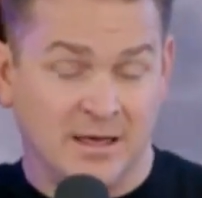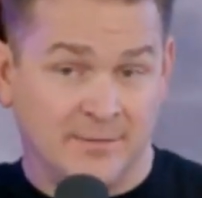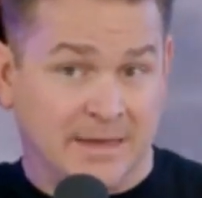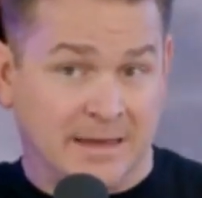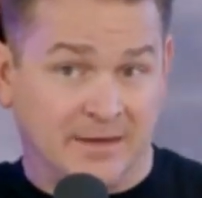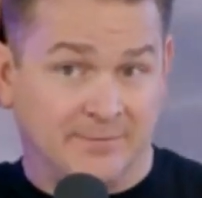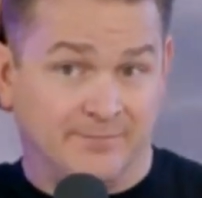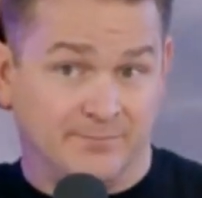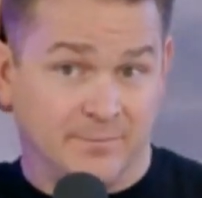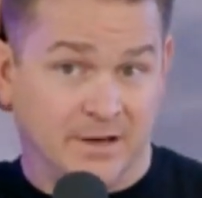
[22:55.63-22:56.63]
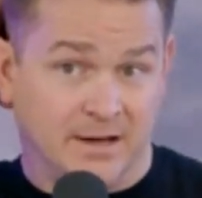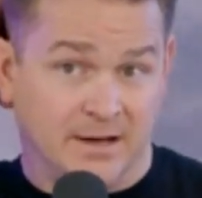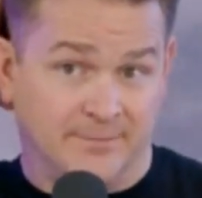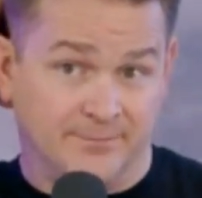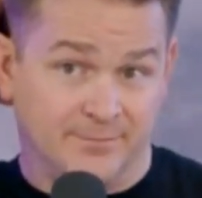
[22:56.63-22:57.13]
maybe
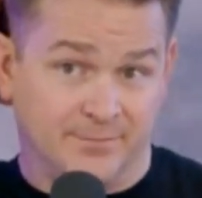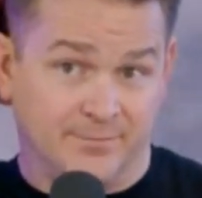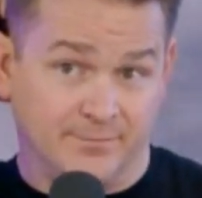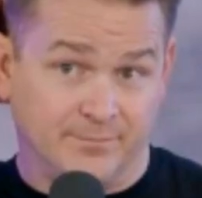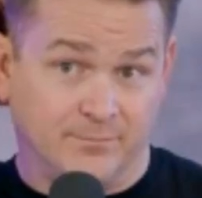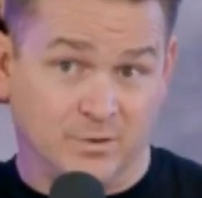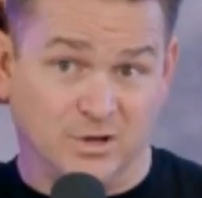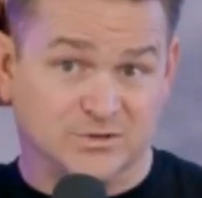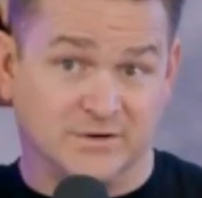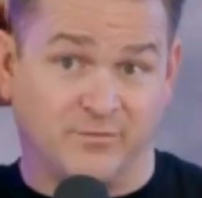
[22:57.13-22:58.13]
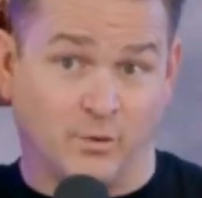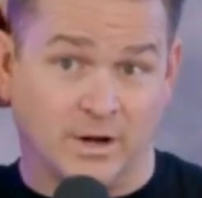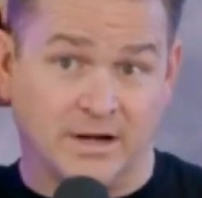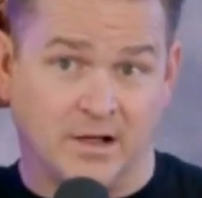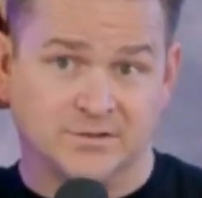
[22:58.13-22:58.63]
closer to
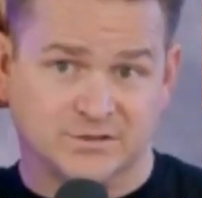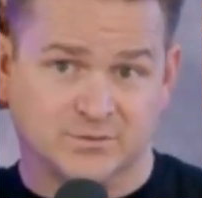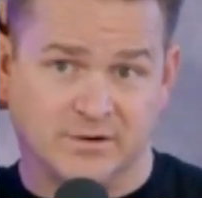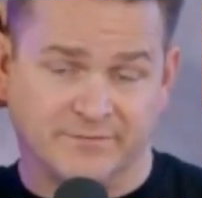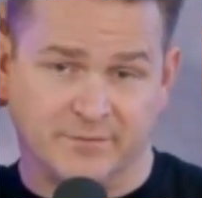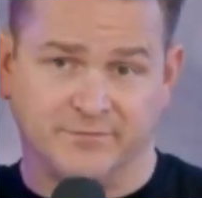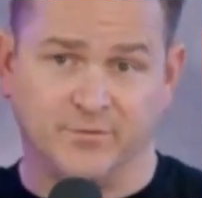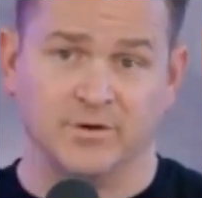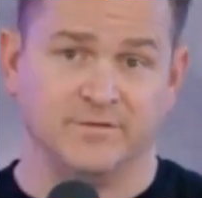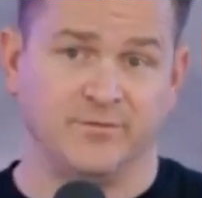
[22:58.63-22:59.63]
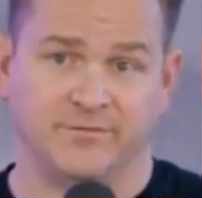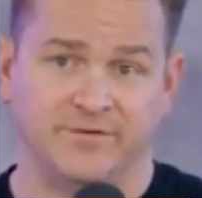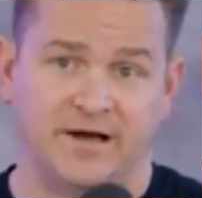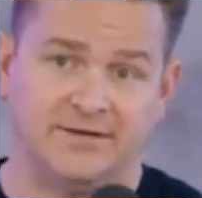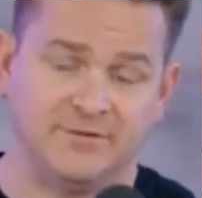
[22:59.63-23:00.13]
$40 a square foot, 40 to
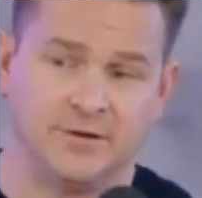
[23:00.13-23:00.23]
45.